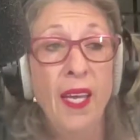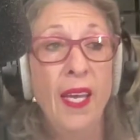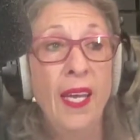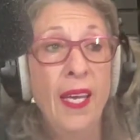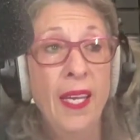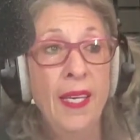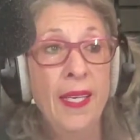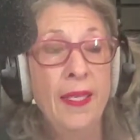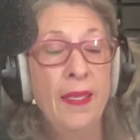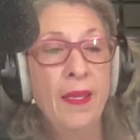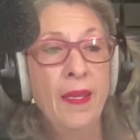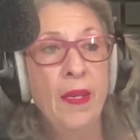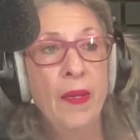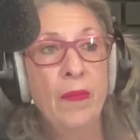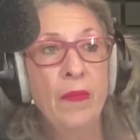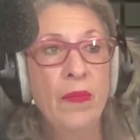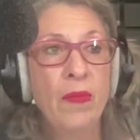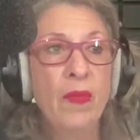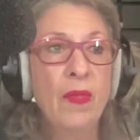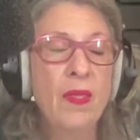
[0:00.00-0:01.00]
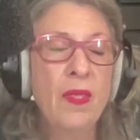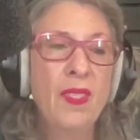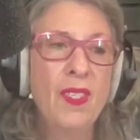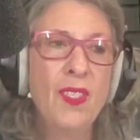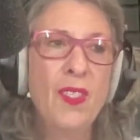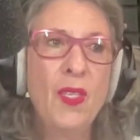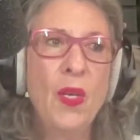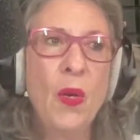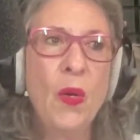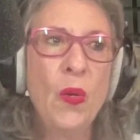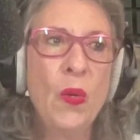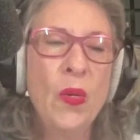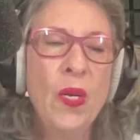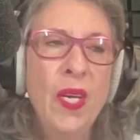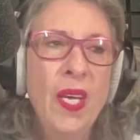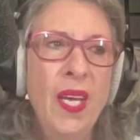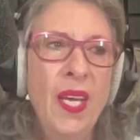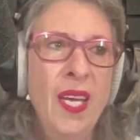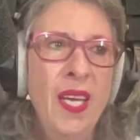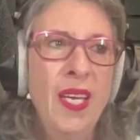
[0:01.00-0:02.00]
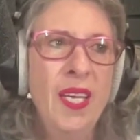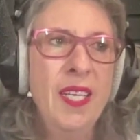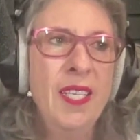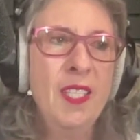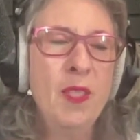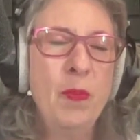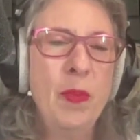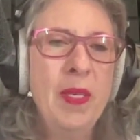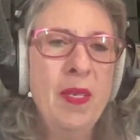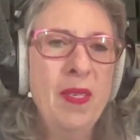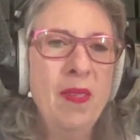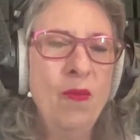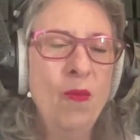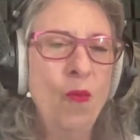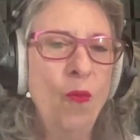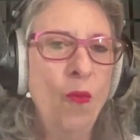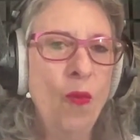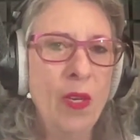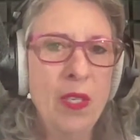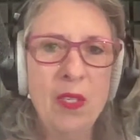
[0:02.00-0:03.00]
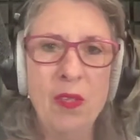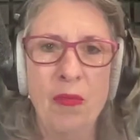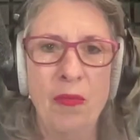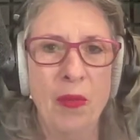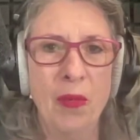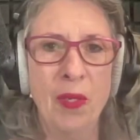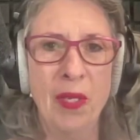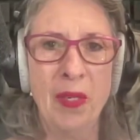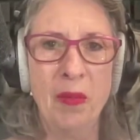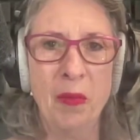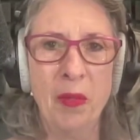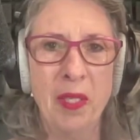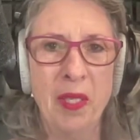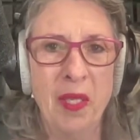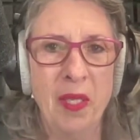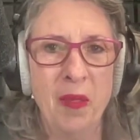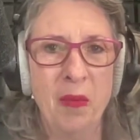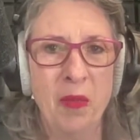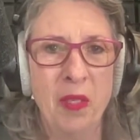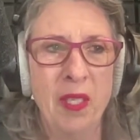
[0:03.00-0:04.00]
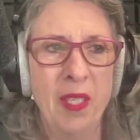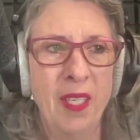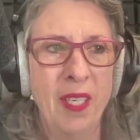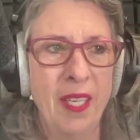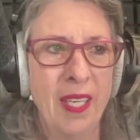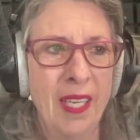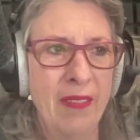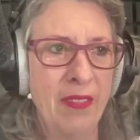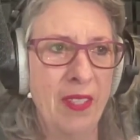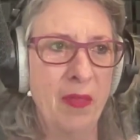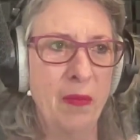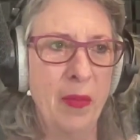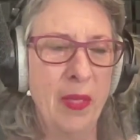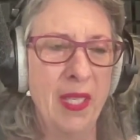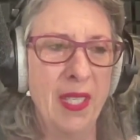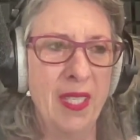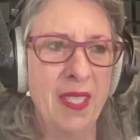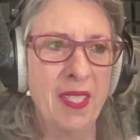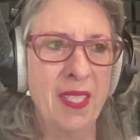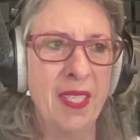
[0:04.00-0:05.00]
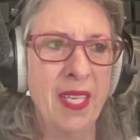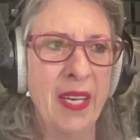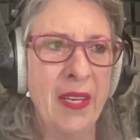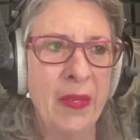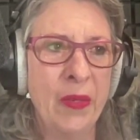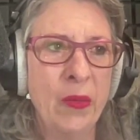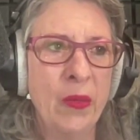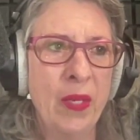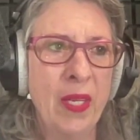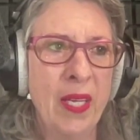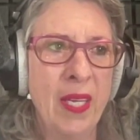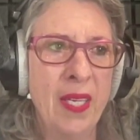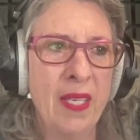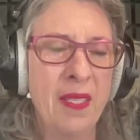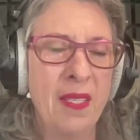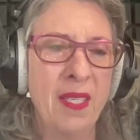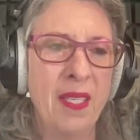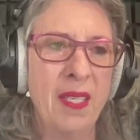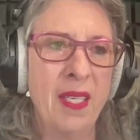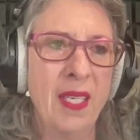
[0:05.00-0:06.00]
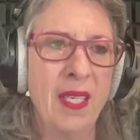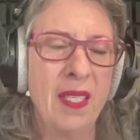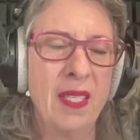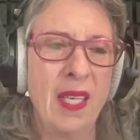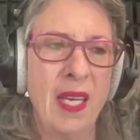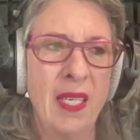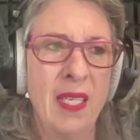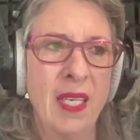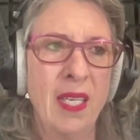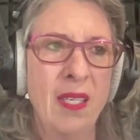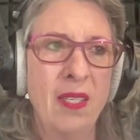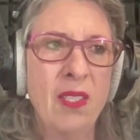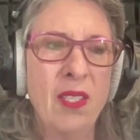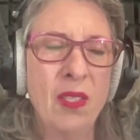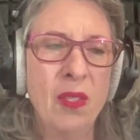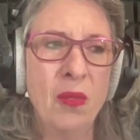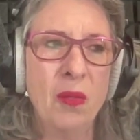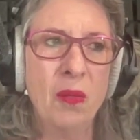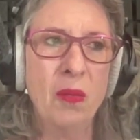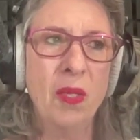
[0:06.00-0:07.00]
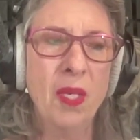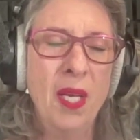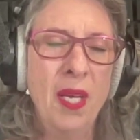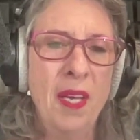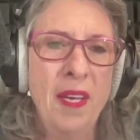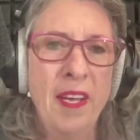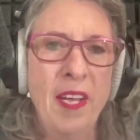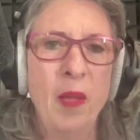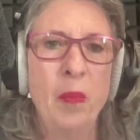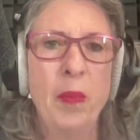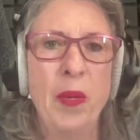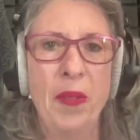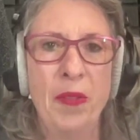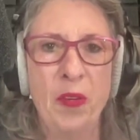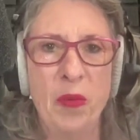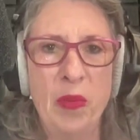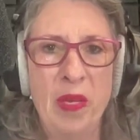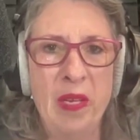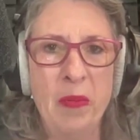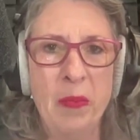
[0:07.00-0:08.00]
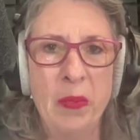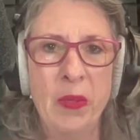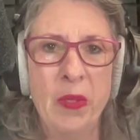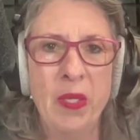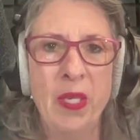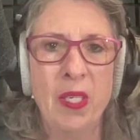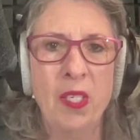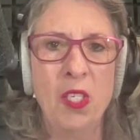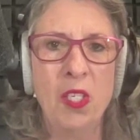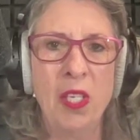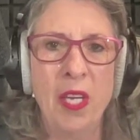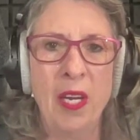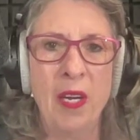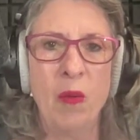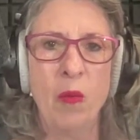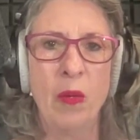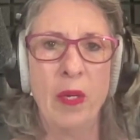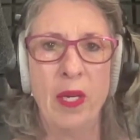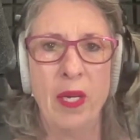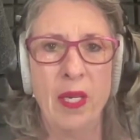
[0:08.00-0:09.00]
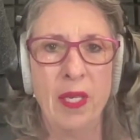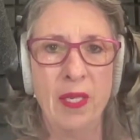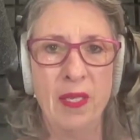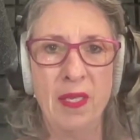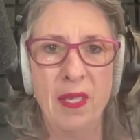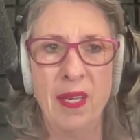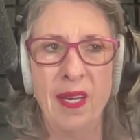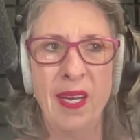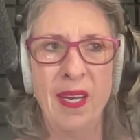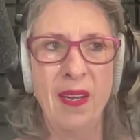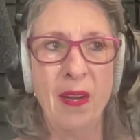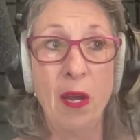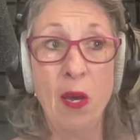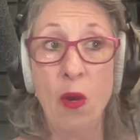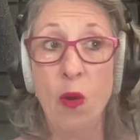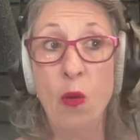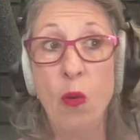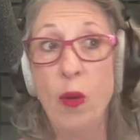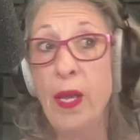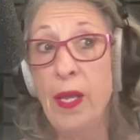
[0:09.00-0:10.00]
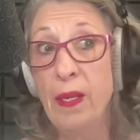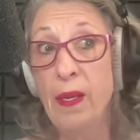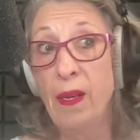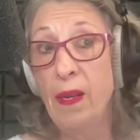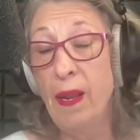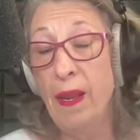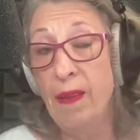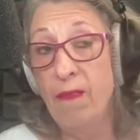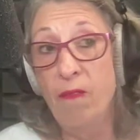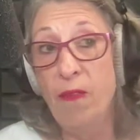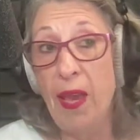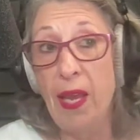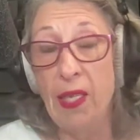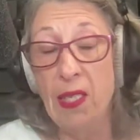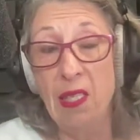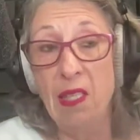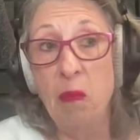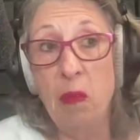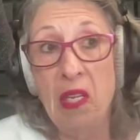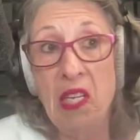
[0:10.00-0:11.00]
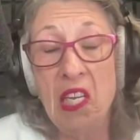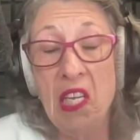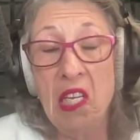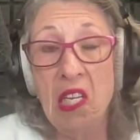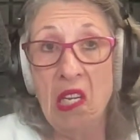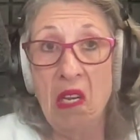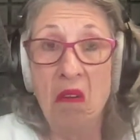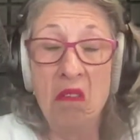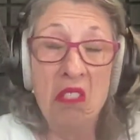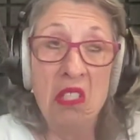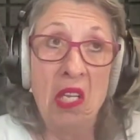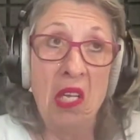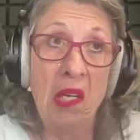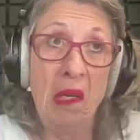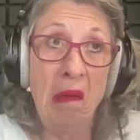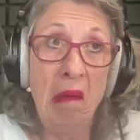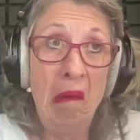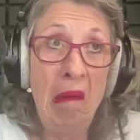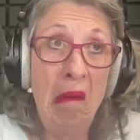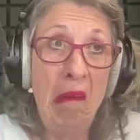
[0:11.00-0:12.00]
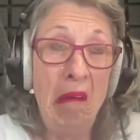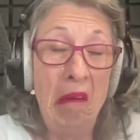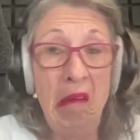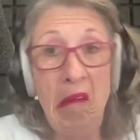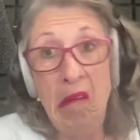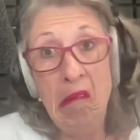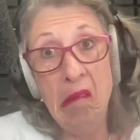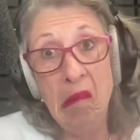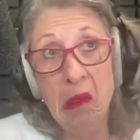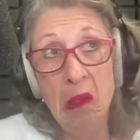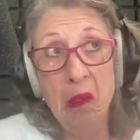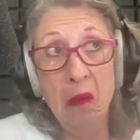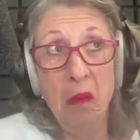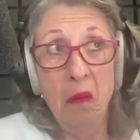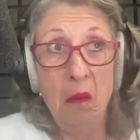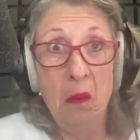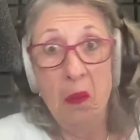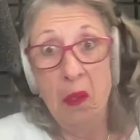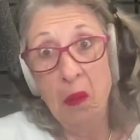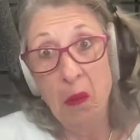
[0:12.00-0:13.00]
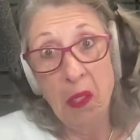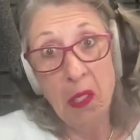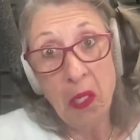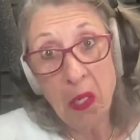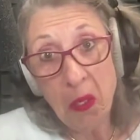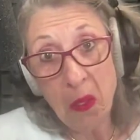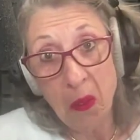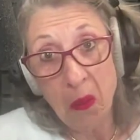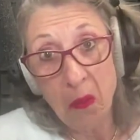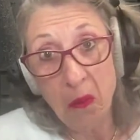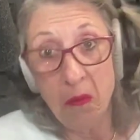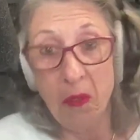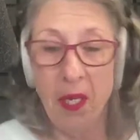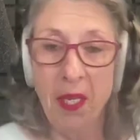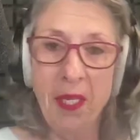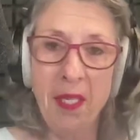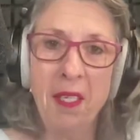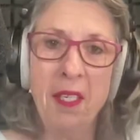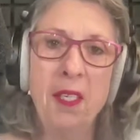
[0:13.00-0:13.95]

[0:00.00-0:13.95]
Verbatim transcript: And um so it's been wonderful. I really, really love it because not only is it exciting to help other people and share what it is that I know, and in fact, in the beginning, I was like, I don't know, what do I know, right?